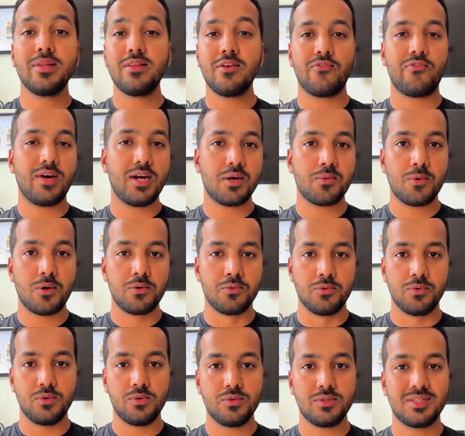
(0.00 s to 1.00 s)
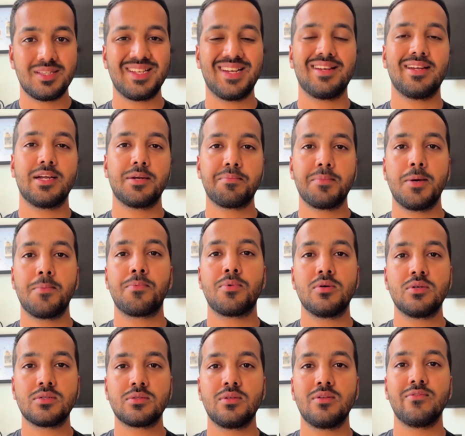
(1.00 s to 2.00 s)
the firewall rules that let my
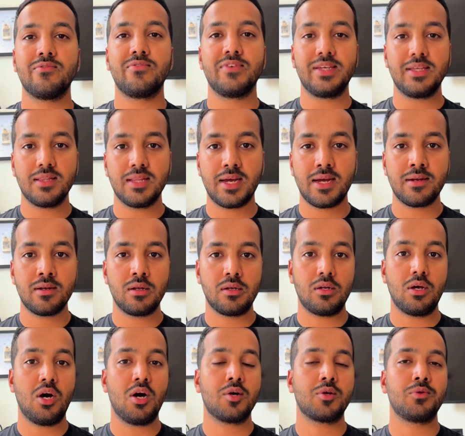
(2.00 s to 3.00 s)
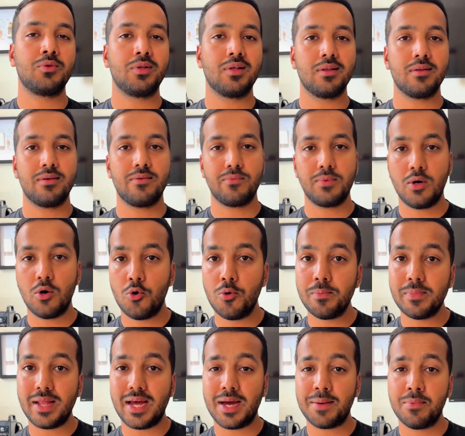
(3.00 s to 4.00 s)
personal VLAN talk to the
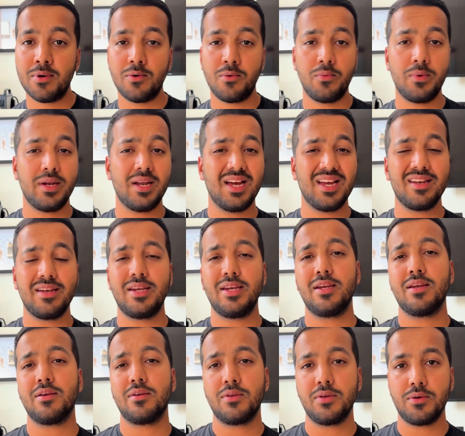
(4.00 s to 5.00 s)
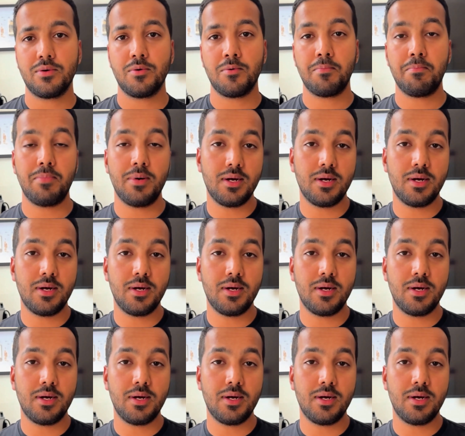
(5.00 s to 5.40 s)
home lab when I needed to,